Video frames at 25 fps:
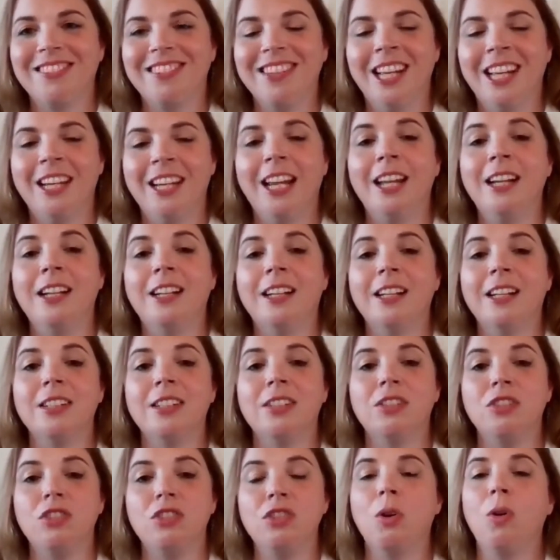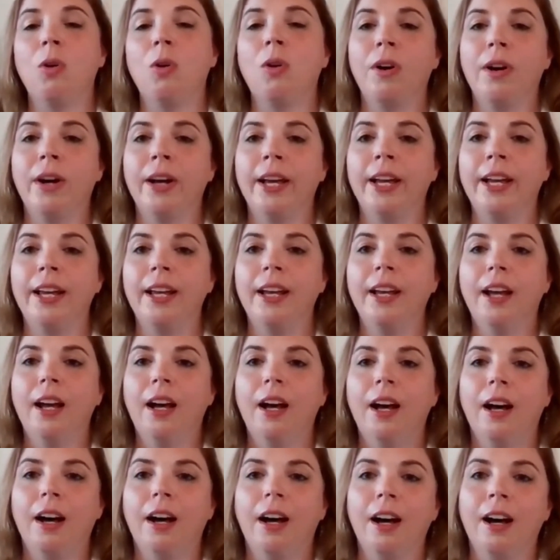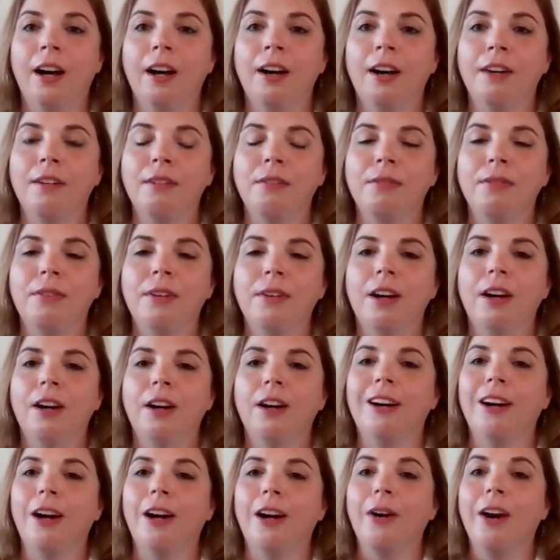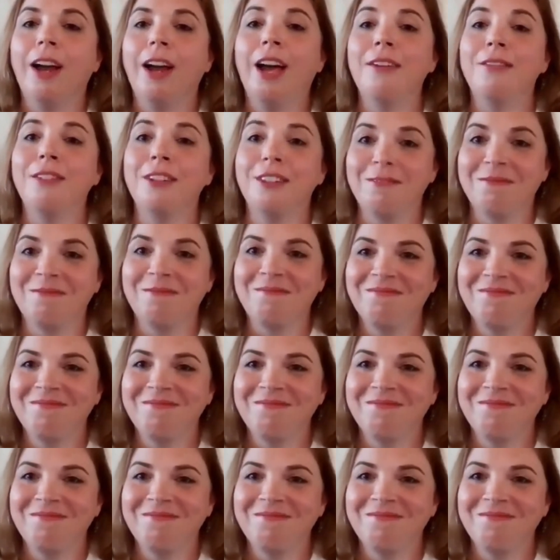and endless joy of our heaven.